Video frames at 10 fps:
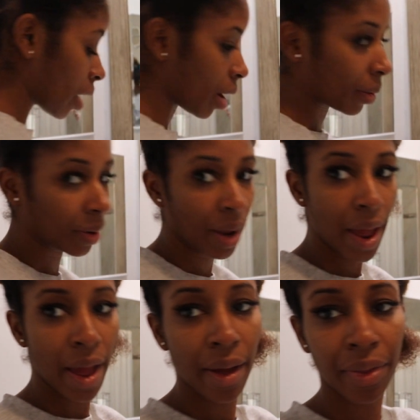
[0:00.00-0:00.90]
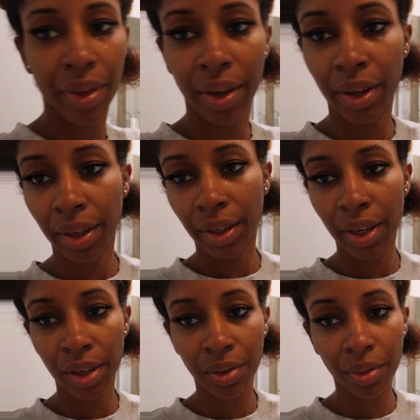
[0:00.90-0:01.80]
I'm gonna add the
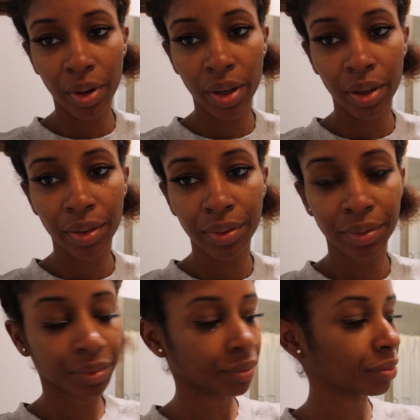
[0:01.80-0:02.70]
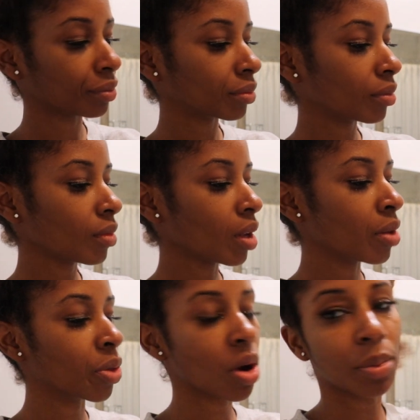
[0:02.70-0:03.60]
Kenra
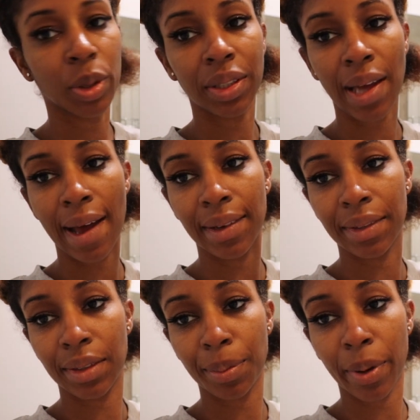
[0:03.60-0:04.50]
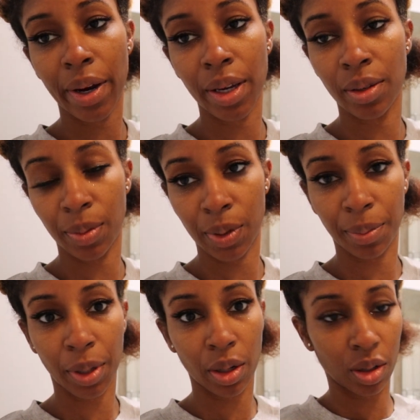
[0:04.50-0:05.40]
Thermal Styling Spray. You're supposed
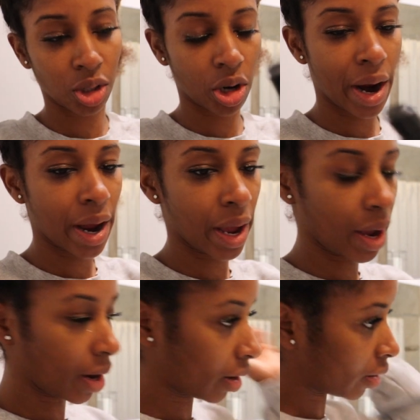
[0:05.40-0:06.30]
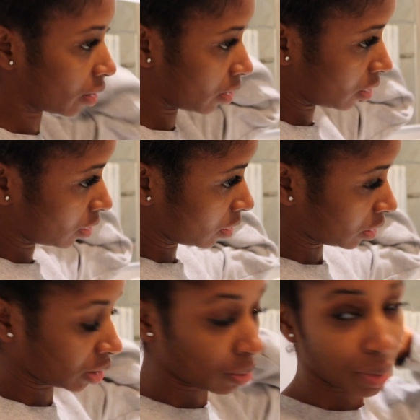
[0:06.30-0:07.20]
to put it on dry hair.
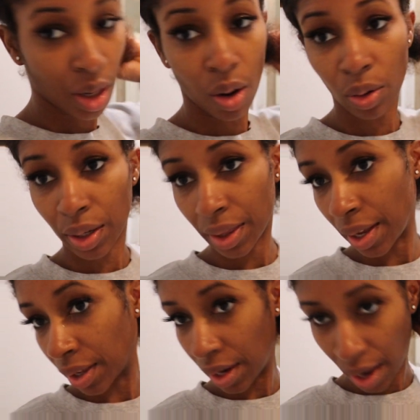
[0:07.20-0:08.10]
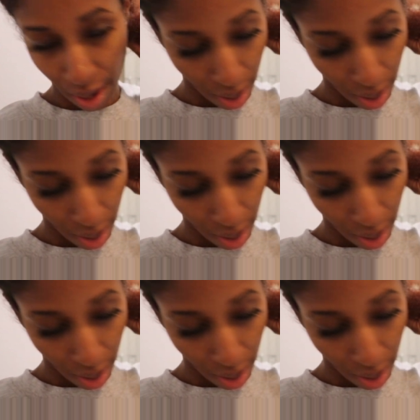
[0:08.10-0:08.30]
This will be the only thing that I